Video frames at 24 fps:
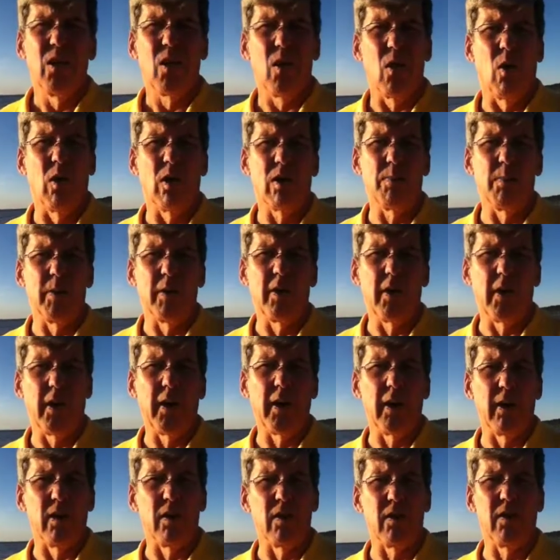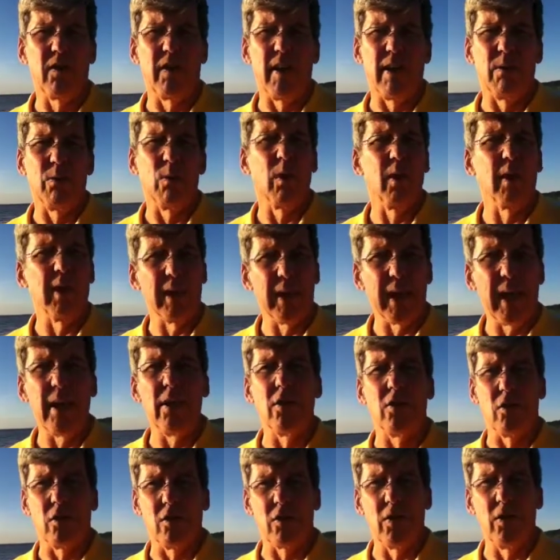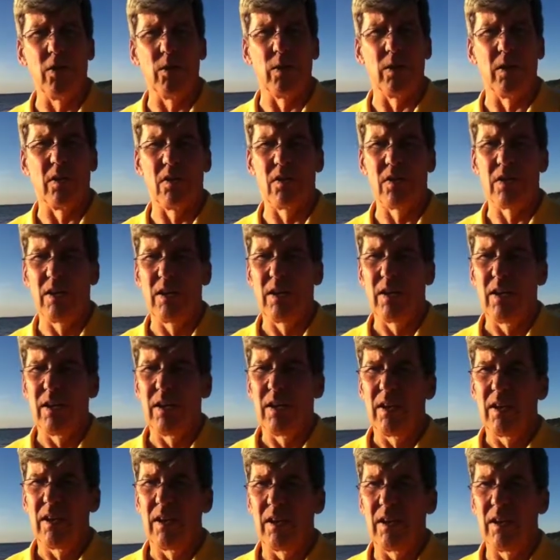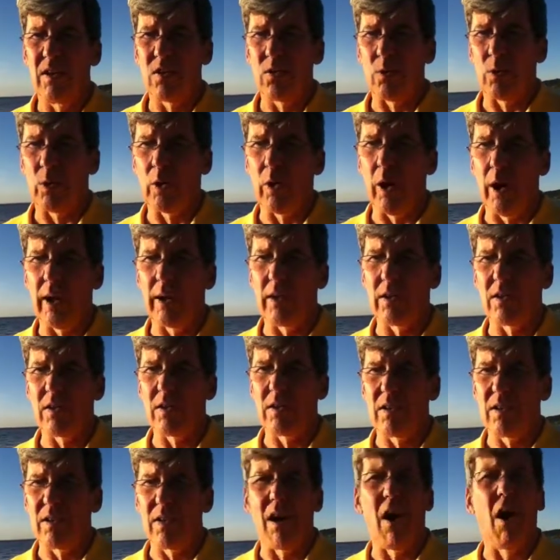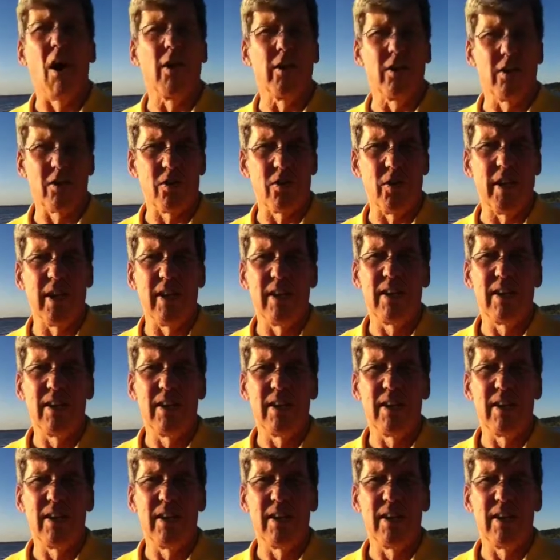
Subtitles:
course materials that will engage your students. This requires artistry.